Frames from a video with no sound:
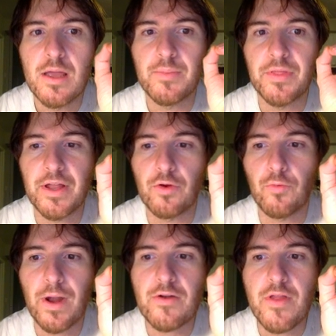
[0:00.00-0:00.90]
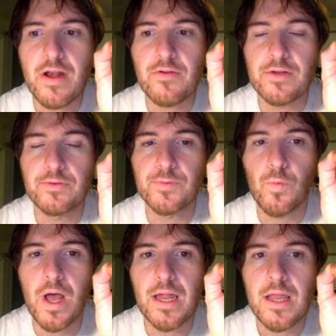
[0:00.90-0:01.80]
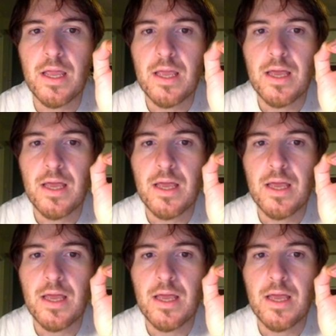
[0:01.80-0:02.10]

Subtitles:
but then greater than or equal to 1,